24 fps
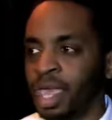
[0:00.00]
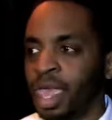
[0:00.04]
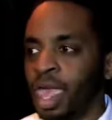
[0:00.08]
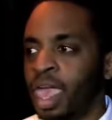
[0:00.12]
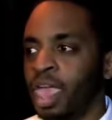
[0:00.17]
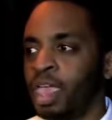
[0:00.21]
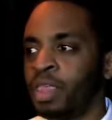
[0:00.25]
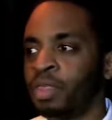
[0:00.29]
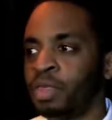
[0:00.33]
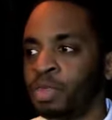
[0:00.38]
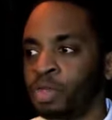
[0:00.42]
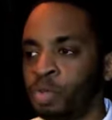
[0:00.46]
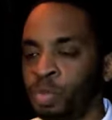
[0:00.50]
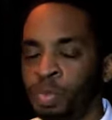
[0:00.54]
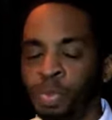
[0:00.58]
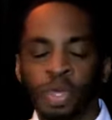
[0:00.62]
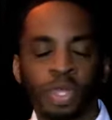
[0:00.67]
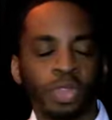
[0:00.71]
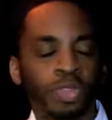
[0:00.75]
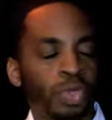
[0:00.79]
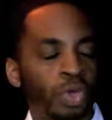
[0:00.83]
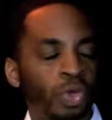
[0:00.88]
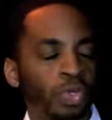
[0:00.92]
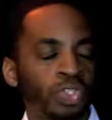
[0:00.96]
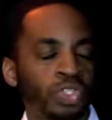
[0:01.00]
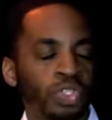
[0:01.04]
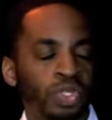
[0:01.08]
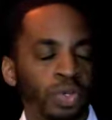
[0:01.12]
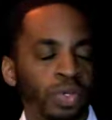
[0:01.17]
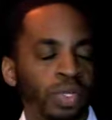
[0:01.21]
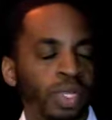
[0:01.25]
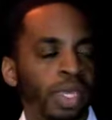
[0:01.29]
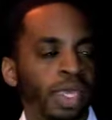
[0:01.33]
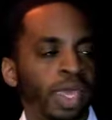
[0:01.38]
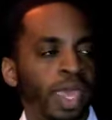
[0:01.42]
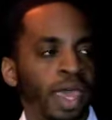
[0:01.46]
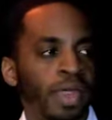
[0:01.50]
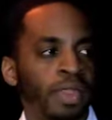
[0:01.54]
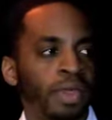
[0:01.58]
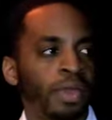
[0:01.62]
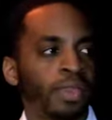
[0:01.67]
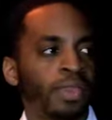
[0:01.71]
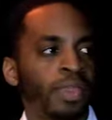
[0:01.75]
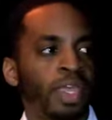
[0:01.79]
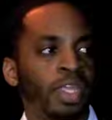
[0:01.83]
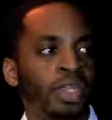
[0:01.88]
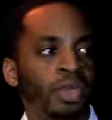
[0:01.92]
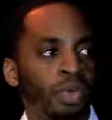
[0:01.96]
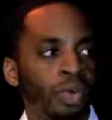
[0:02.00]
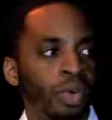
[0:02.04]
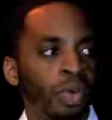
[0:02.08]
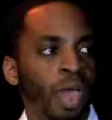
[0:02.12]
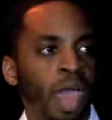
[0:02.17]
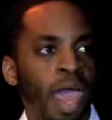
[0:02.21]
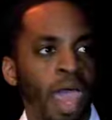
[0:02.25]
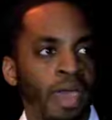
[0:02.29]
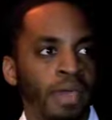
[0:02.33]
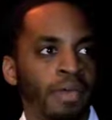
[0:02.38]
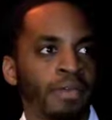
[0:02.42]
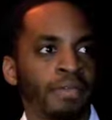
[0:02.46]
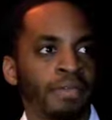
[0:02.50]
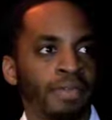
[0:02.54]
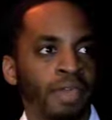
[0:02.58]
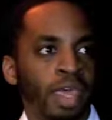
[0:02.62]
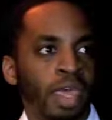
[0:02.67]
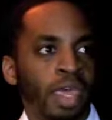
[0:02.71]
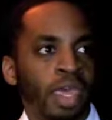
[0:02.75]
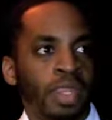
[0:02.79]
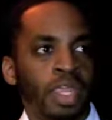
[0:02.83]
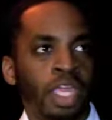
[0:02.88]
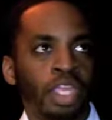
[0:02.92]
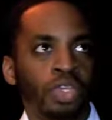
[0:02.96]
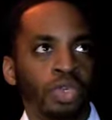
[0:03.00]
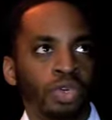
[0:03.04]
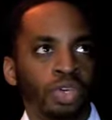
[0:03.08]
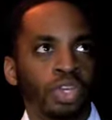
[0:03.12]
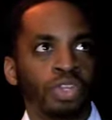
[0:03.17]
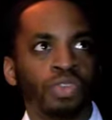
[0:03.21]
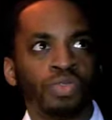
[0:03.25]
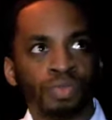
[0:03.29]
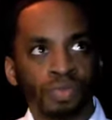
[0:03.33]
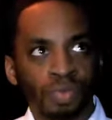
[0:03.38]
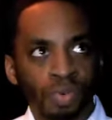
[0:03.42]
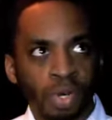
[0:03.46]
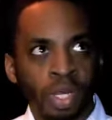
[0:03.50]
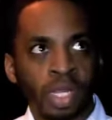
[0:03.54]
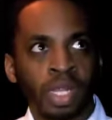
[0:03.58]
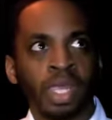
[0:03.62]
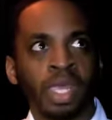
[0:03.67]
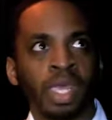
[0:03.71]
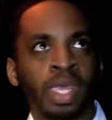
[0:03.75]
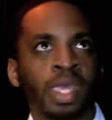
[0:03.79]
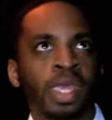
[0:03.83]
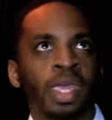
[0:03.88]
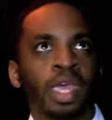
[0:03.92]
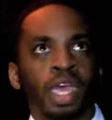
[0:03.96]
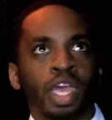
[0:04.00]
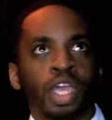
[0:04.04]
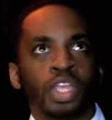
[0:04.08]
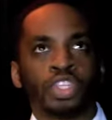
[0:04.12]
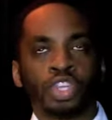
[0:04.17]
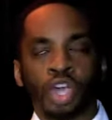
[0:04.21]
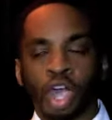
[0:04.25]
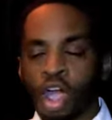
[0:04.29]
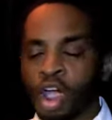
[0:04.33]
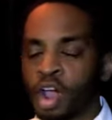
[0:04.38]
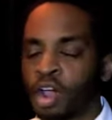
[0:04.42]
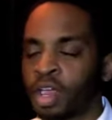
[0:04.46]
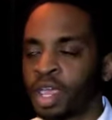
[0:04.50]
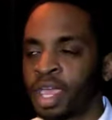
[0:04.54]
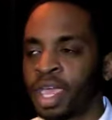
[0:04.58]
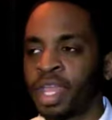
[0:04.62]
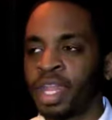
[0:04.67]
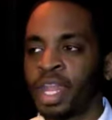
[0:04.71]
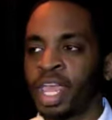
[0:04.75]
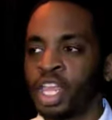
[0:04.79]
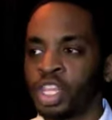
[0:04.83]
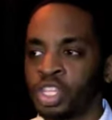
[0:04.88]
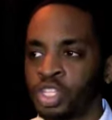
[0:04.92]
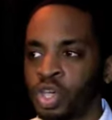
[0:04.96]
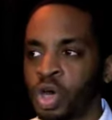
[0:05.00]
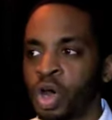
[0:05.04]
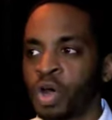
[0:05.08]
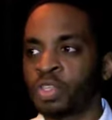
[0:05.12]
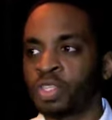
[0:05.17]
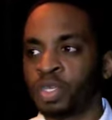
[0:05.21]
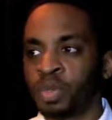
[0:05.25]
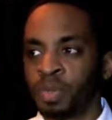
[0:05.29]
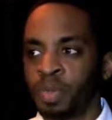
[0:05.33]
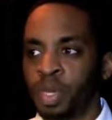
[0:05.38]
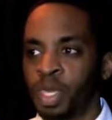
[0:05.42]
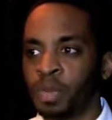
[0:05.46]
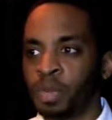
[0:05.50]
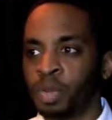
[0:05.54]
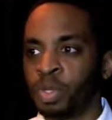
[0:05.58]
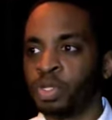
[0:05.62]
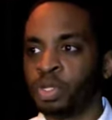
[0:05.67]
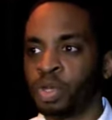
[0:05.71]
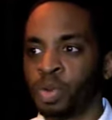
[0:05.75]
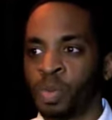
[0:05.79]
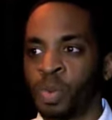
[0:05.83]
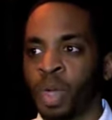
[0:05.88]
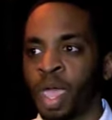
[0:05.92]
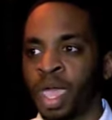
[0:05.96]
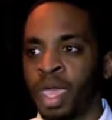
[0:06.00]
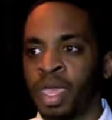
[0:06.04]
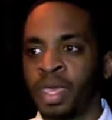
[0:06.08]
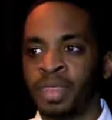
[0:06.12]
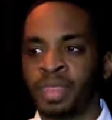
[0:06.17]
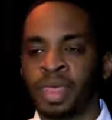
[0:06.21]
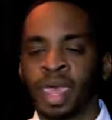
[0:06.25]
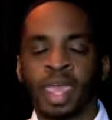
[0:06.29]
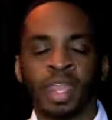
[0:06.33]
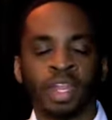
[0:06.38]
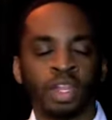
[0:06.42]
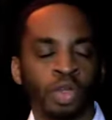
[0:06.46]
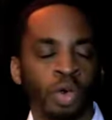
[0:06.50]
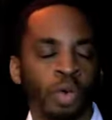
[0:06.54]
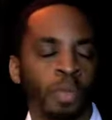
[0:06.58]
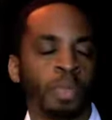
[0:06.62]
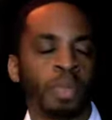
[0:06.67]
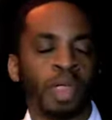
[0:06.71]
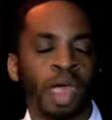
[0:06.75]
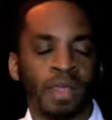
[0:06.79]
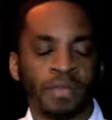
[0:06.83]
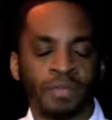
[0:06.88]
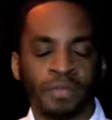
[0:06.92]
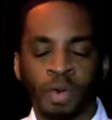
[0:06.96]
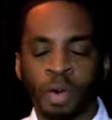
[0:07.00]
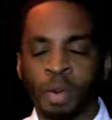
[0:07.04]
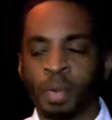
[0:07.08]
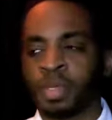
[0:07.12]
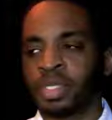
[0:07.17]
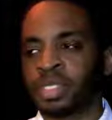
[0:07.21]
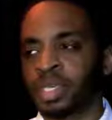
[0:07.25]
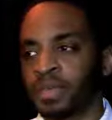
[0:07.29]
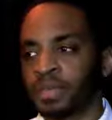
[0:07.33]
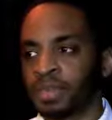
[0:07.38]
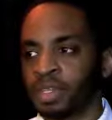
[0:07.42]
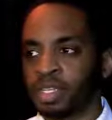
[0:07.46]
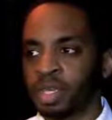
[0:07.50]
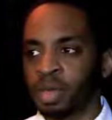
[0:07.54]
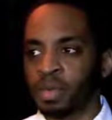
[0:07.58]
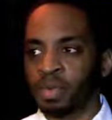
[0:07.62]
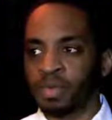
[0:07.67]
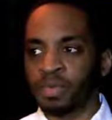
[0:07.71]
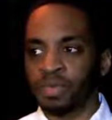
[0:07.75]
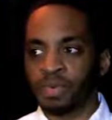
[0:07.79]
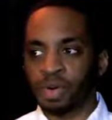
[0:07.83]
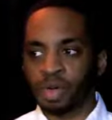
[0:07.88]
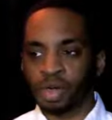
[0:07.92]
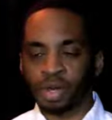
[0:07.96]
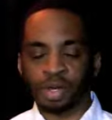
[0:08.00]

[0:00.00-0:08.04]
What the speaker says: And you put those two together, then you can really target and talk to people in a way that no platform has ever done before.